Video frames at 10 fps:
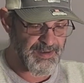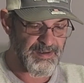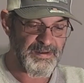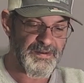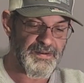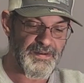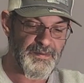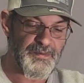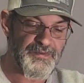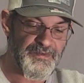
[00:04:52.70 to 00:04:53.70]

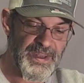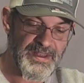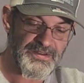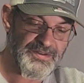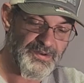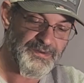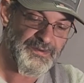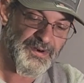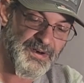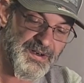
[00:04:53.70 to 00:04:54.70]
I'm a fan so
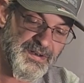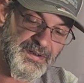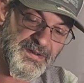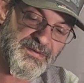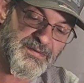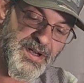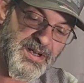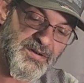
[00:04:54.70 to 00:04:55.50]
far. The right